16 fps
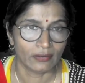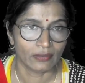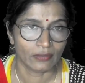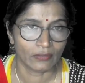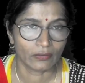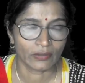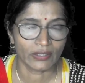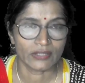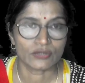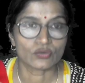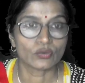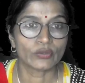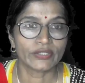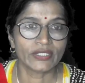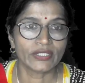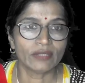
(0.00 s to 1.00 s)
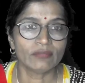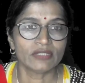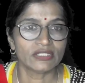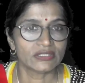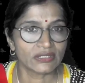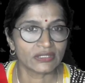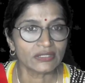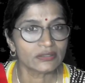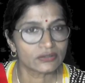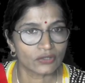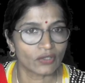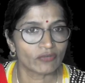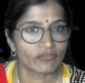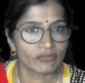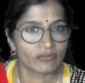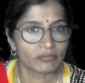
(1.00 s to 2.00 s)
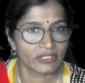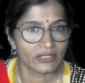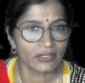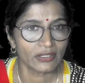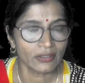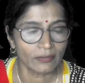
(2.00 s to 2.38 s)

Okay, sodium is a soft metal,